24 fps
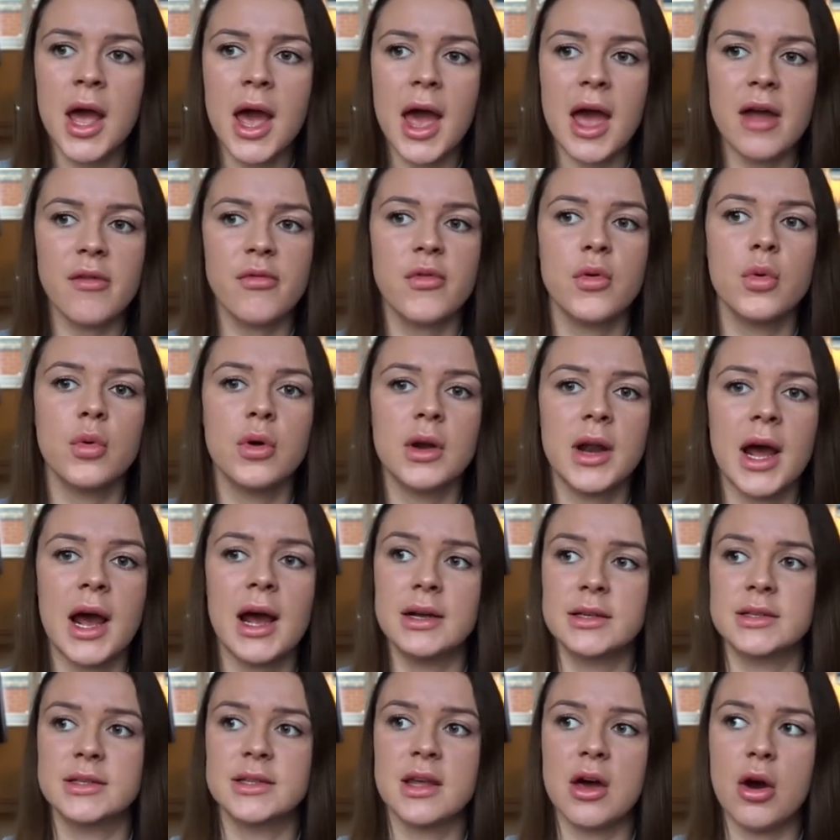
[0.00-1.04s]
Everyone
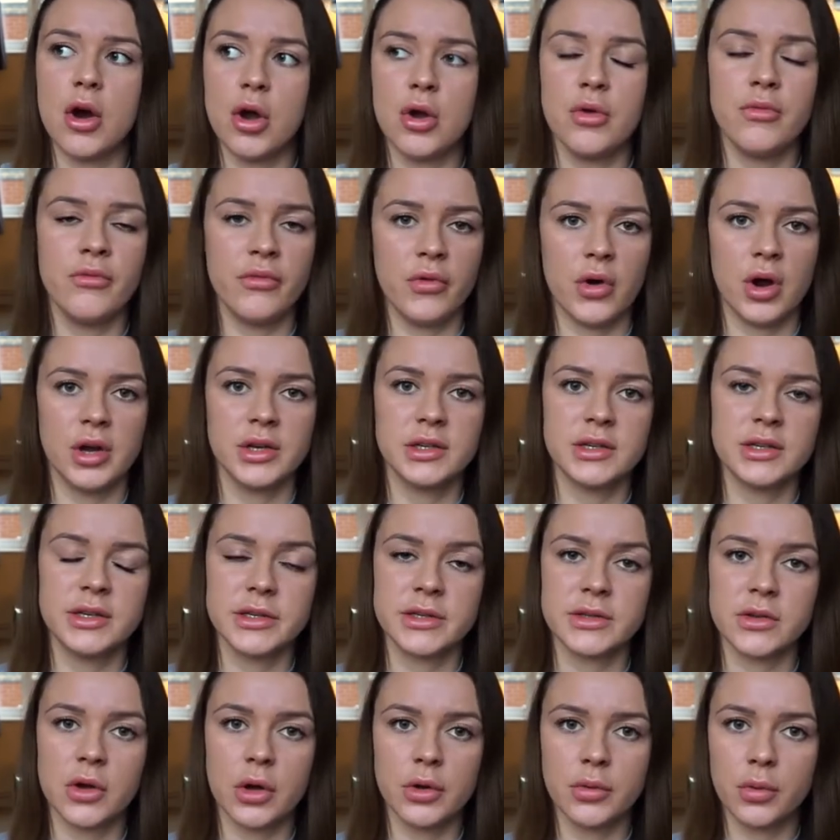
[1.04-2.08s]
has their own right to
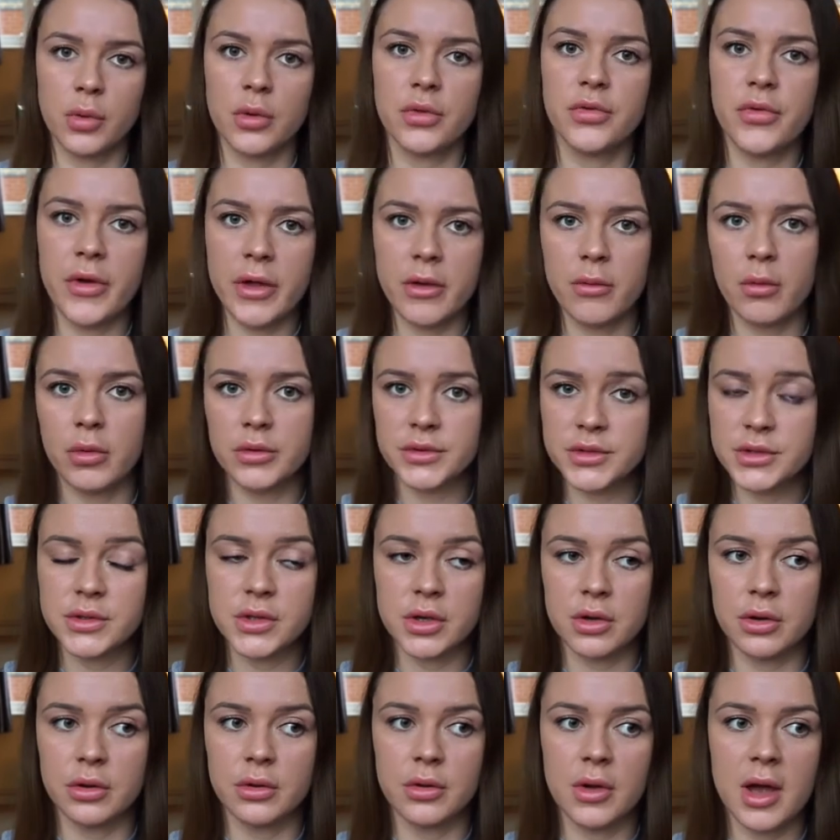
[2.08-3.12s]
decide what they want to
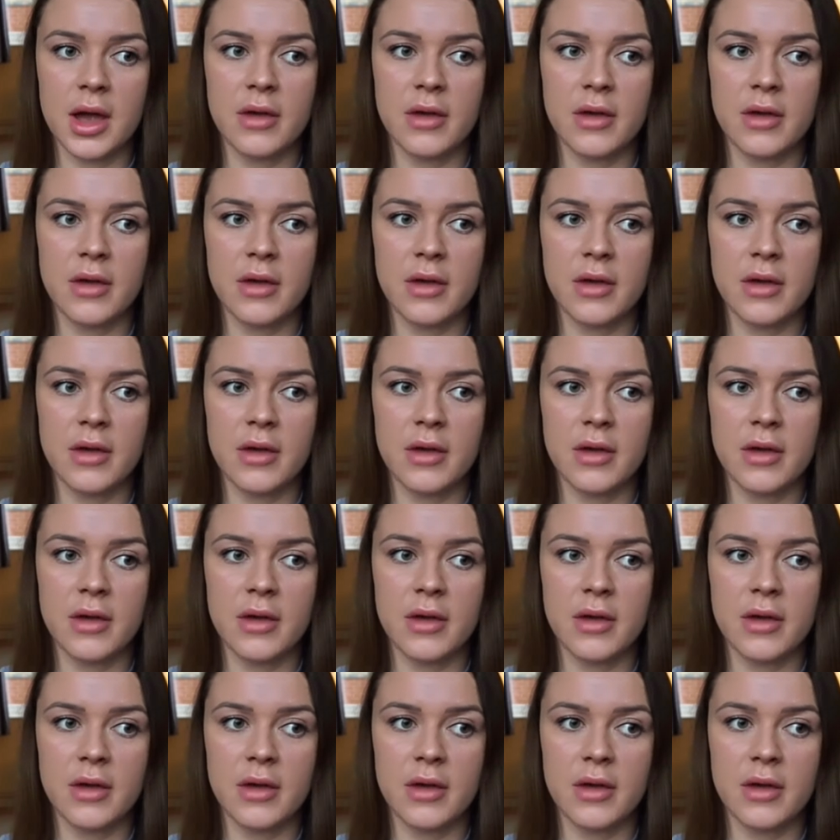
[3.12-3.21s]
do.